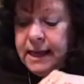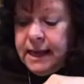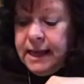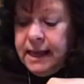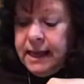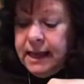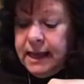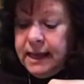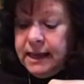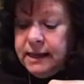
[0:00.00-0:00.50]

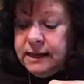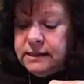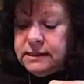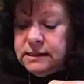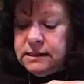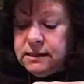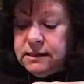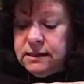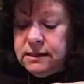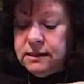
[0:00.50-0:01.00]
and
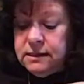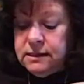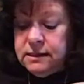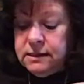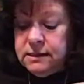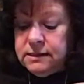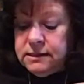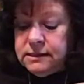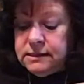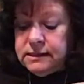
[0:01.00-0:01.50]

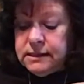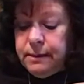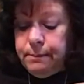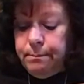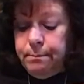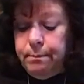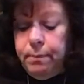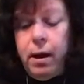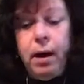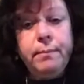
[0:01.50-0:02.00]

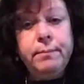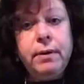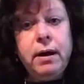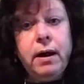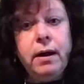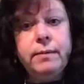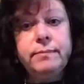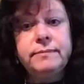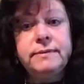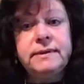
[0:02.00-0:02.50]
some
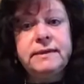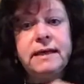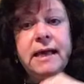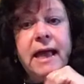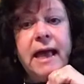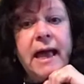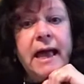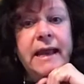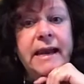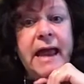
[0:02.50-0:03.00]
pom-poms,
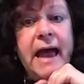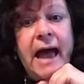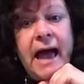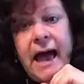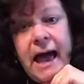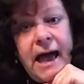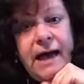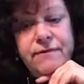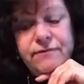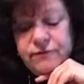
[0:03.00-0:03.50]
and
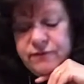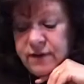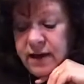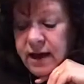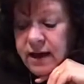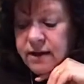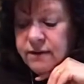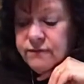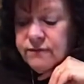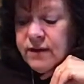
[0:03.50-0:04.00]
half
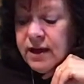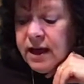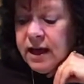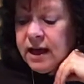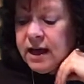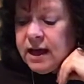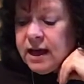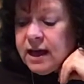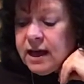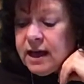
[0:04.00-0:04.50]
of
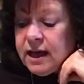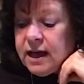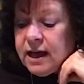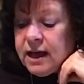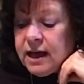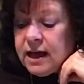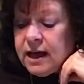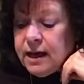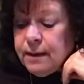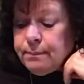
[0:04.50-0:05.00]

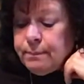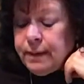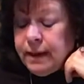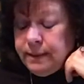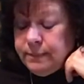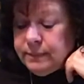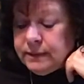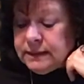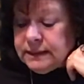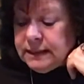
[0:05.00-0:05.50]
a
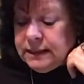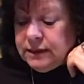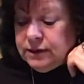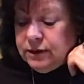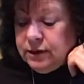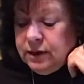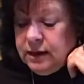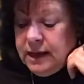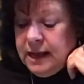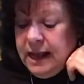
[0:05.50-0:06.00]
pipe
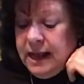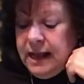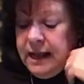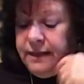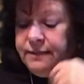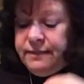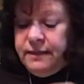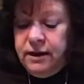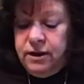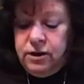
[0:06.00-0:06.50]
cleaner.
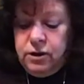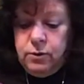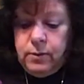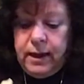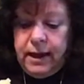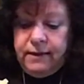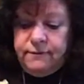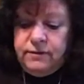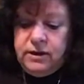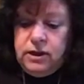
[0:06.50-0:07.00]
And there you
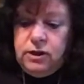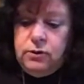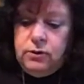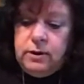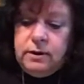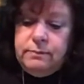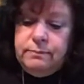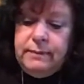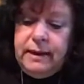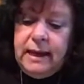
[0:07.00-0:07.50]
have it. You
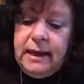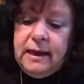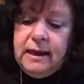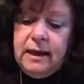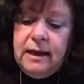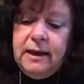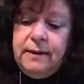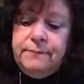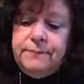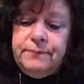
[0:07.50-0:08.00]
can make
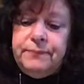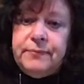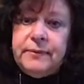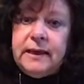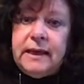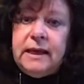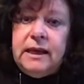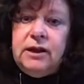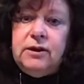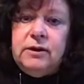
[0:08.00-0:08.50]

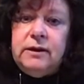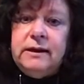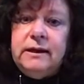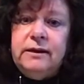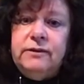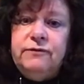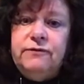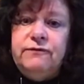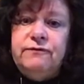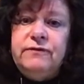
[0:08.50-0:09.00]
your little
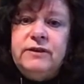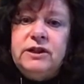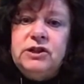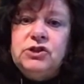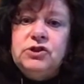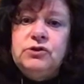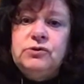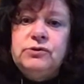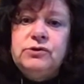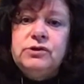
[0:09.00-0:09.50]

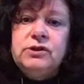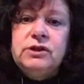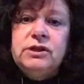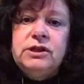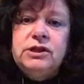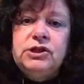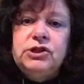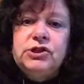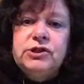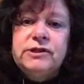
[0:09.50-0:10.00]
fish who's going
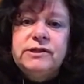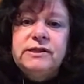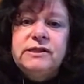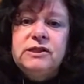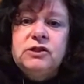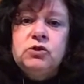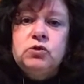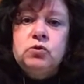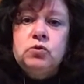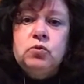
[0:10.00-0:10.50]
to just
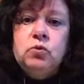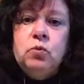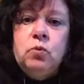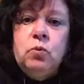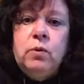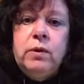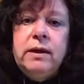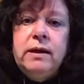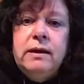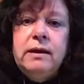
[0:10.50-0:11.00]

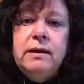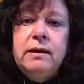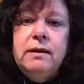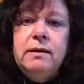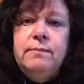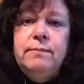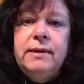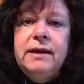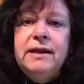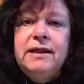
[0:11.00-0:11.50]

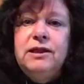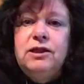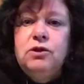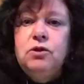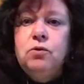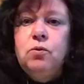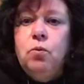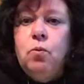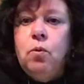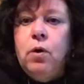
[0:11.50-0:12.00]
swim in
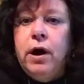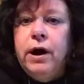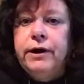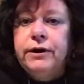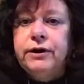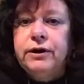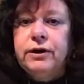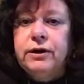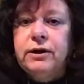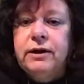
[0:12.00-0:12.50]
the
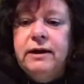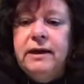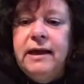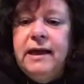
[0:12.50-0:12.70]
water.